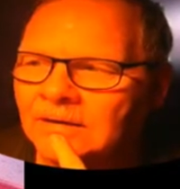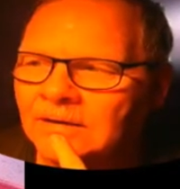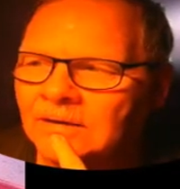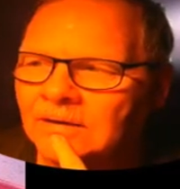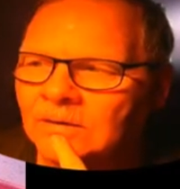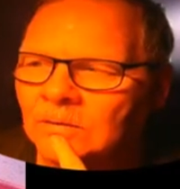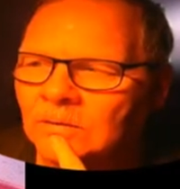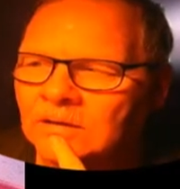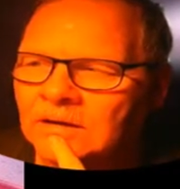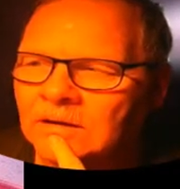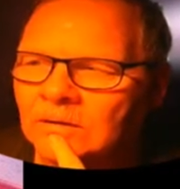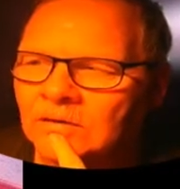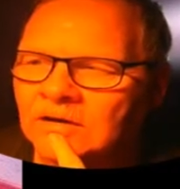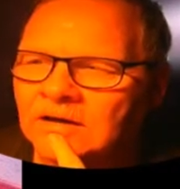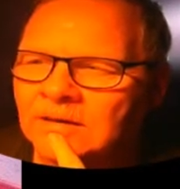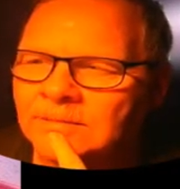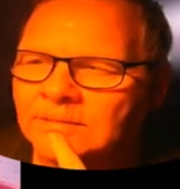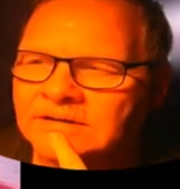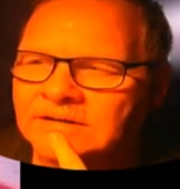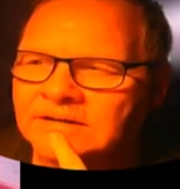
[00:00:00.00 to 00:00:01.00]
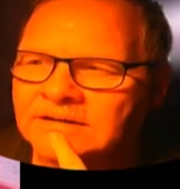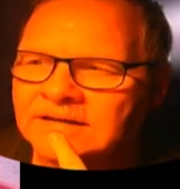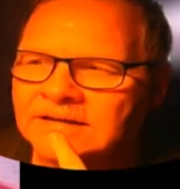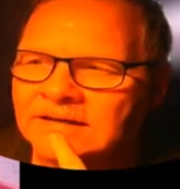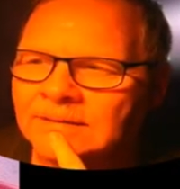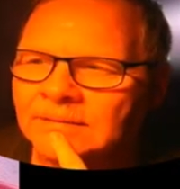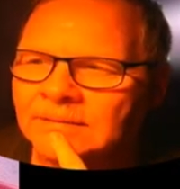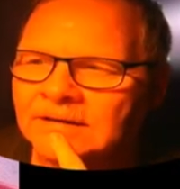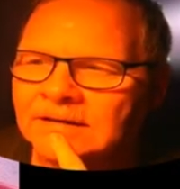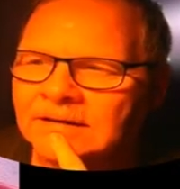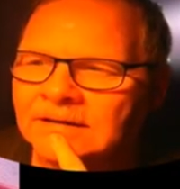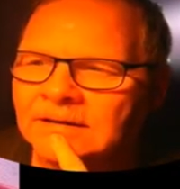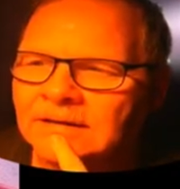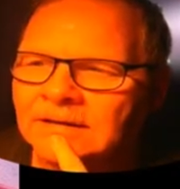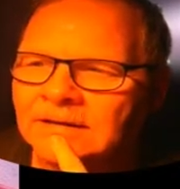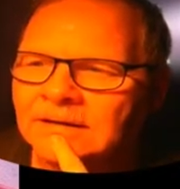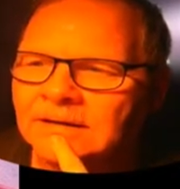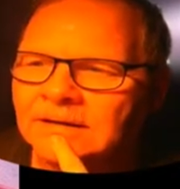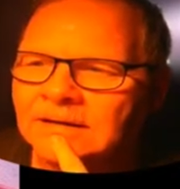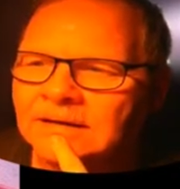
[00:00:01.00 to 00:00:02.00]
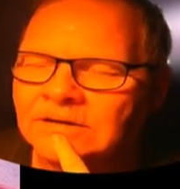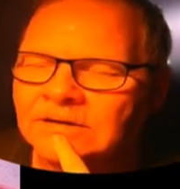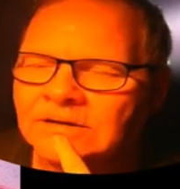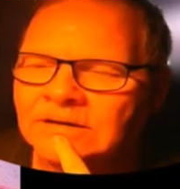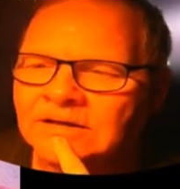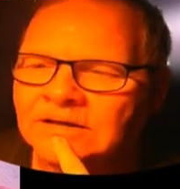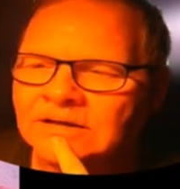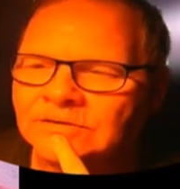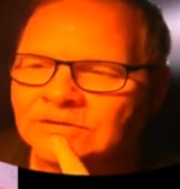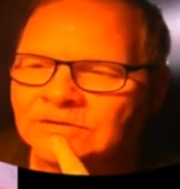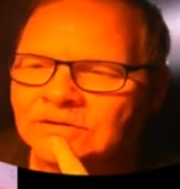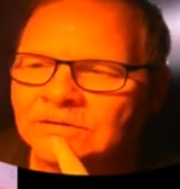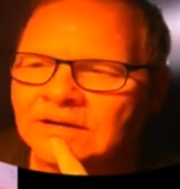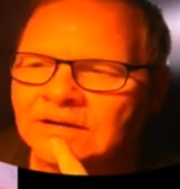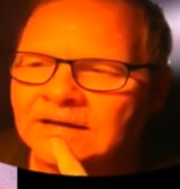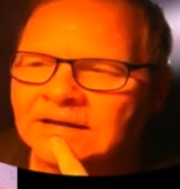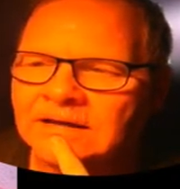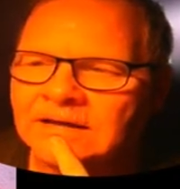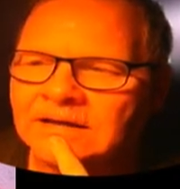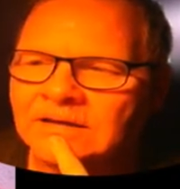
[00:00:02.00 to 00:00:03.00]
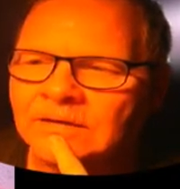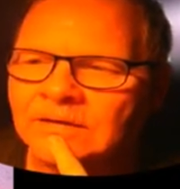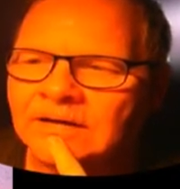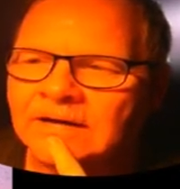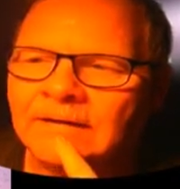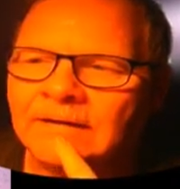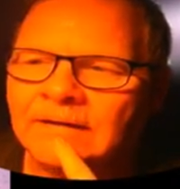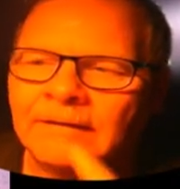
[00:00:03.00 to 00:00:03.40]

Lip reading: Will all come as assembly, and you got to screw that in on it.